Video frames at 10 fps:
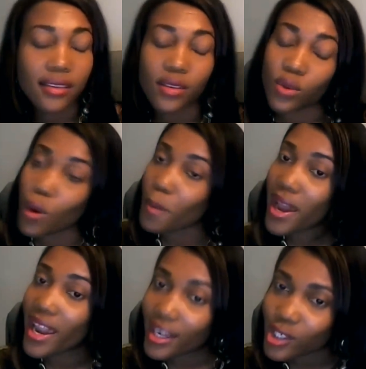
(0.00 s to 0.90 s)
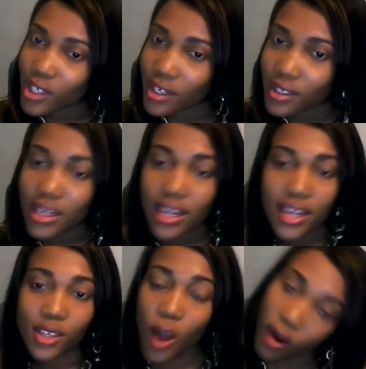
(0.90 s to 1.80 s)
or my angel
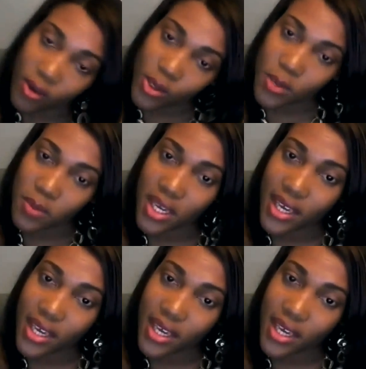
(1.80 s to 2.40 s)
is always with me,